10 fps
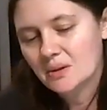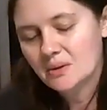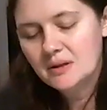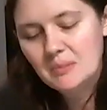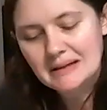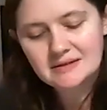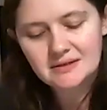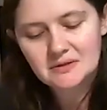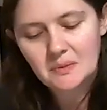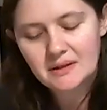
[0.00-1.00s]
Holy basil
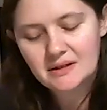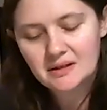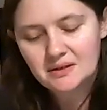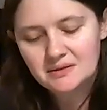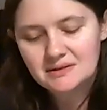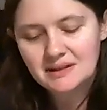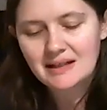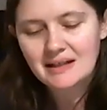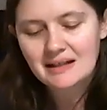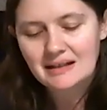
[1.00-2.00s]
is one of those
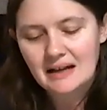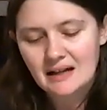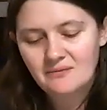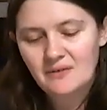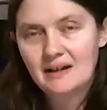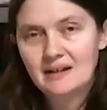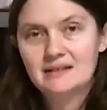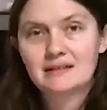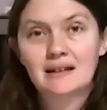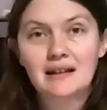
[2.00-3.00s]
that I
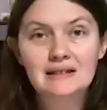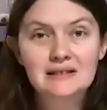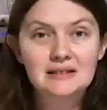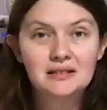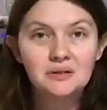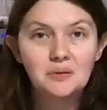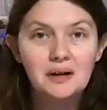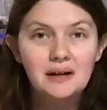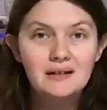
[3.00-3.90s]
find likes to